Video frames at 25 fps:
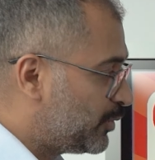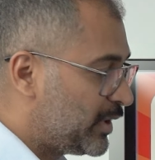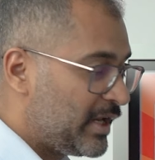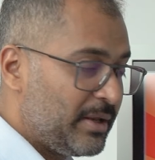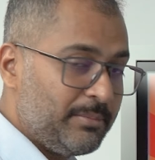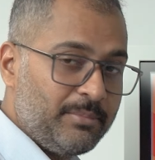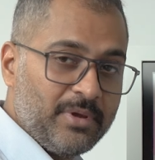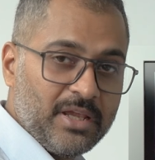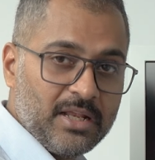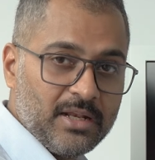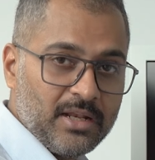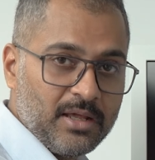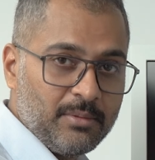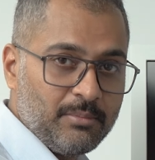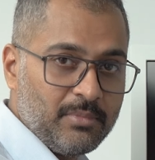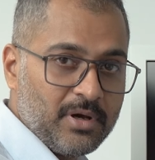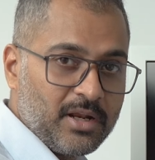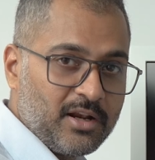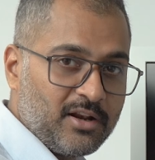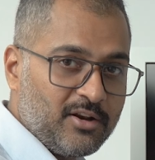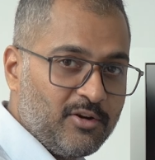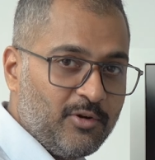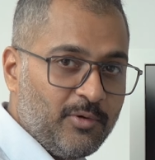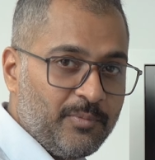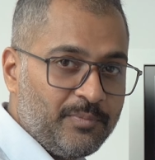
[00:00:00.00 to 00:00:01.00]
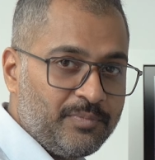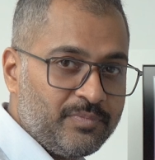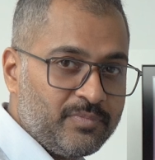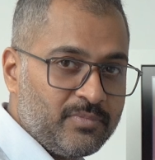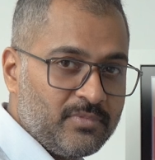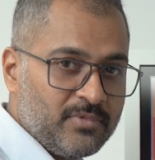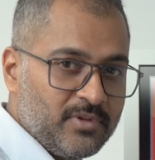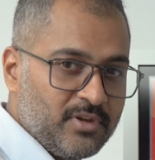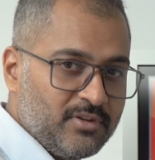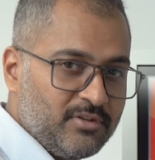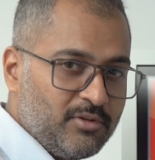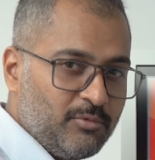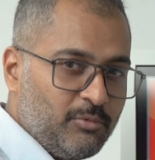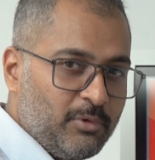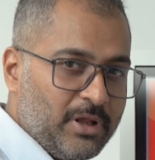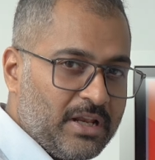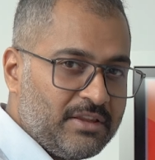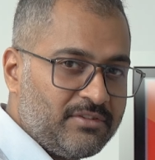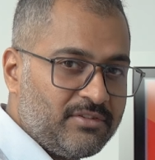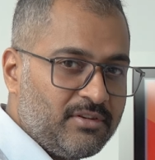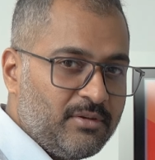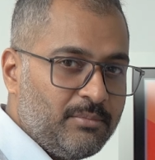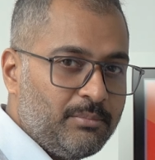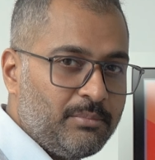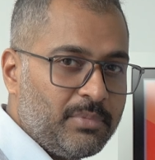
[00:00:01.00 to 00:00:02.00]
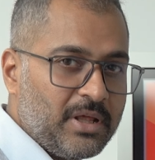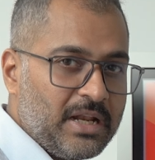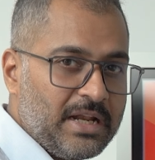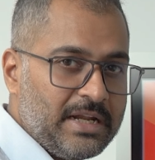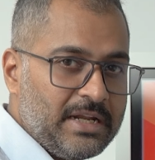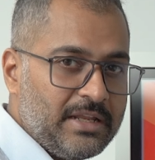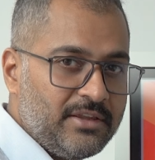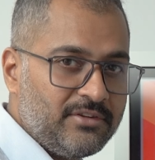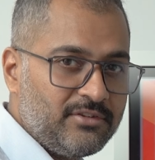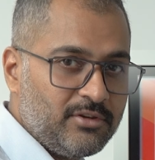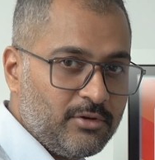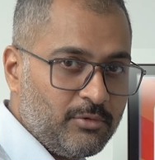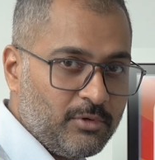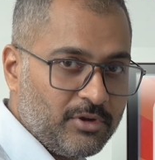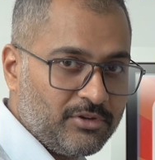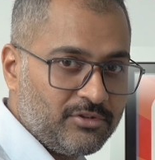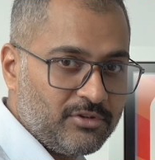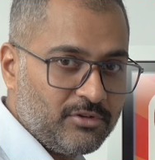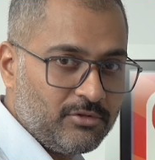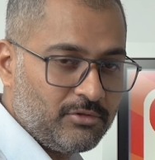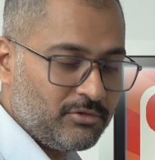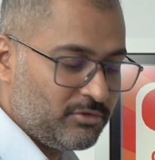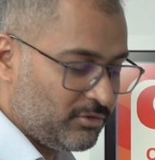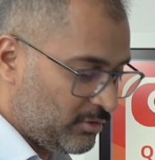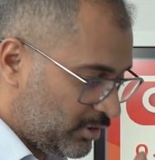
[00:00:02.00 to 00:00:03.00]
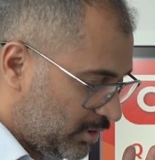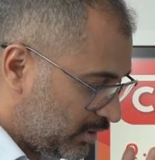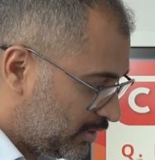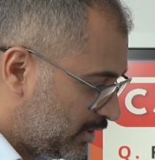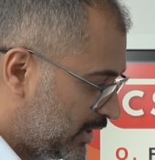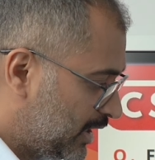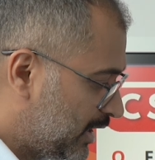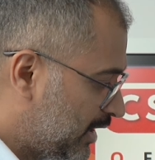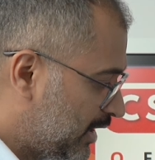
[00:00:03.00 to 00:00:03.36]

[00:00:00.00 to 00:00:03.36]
very big number, no. This is a very simple and easy question to solve.